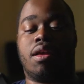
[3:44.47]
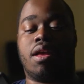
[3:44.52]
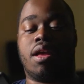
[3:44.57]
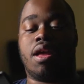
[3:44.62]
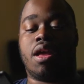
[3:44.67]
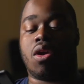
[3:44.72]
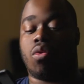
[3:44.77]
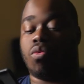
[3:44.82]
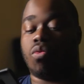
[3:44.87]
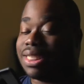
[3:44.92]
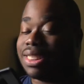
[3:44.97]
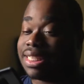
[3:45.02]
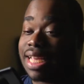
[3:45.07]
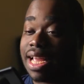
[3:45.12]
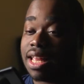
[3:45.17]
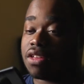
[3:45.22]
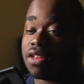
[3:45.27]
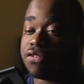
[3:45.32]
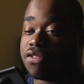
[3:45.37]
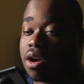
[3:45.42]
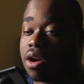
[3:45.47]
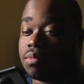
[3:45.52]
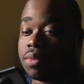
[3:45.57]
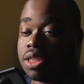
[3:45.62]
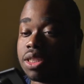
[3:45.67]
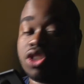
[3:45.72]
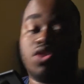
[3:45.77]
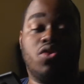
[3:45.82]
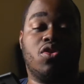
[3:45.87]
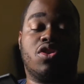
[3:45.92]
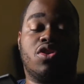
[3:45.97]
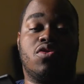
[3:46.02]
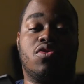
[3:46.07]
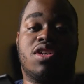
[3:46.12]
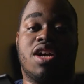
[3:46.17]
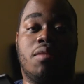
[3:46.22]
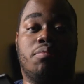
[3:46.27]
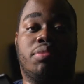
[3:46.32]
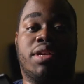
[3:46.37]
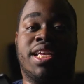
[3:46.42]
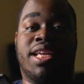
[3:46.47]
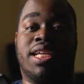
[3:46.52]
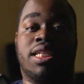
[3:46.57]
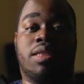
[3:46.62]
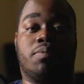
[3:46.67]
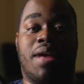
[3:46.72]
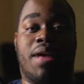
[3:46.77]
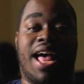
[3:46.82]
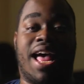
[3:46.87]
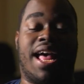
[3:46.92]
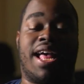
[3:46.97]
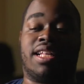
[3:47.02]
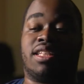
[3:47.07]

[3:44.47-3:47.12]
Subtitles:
We say the pharmaceutical company is bad.